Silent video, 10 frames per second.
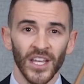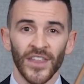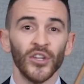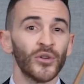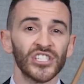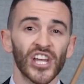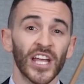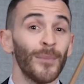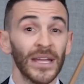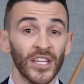There you can
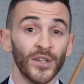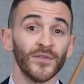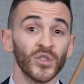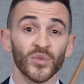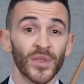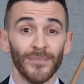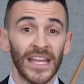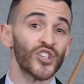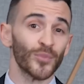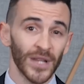check out my interviews with
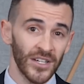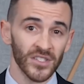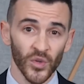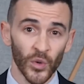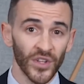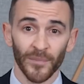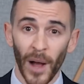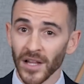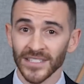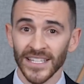major players in the world of
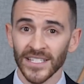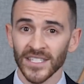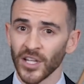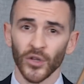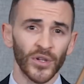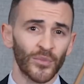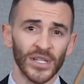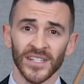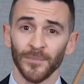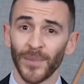politics, including
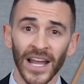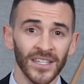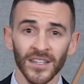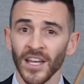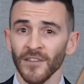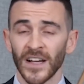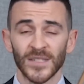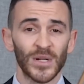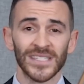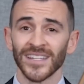President Biden,
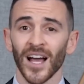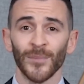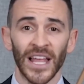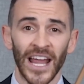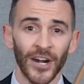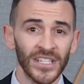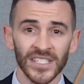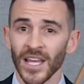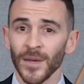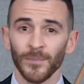Vice President Kamala
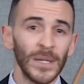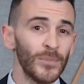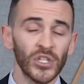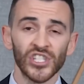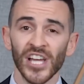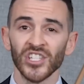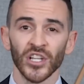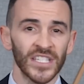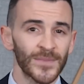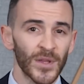Harris, Pete Buttigieg,
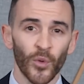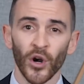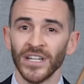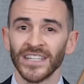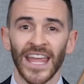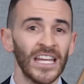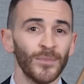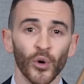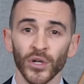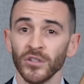Elizabeth Warren, Katie
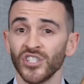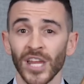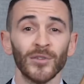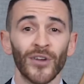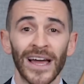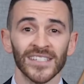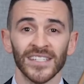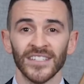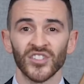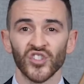Porter, Jamie
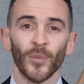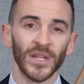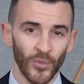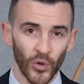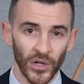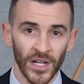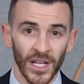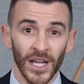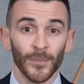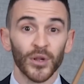Raskin, and so many more.
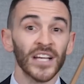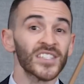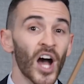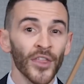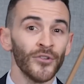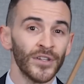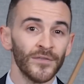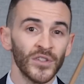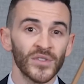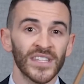Plus other
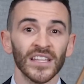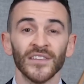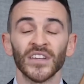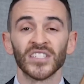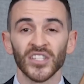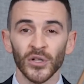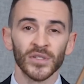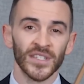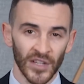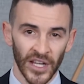interviews that live
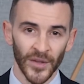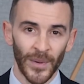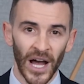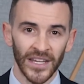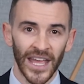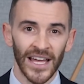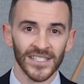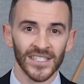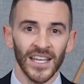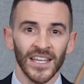exclusively on the
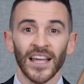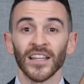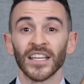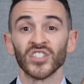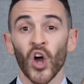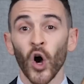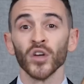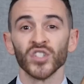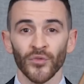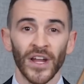podcast. That link is
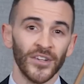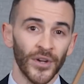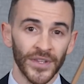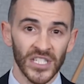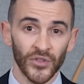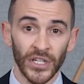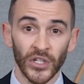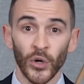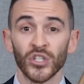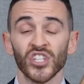also right here on this
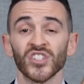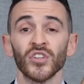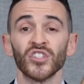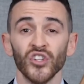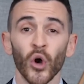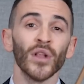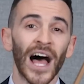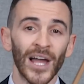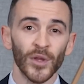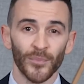screen, or just search No
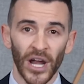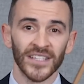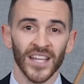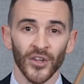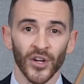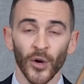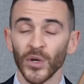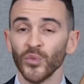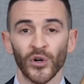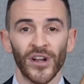Lie with Brian Tyler
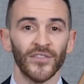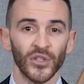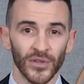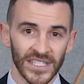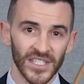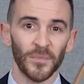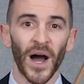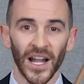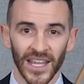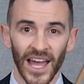Cohen wherever you listen to
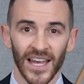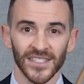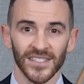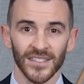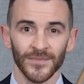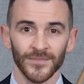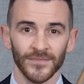podcasts.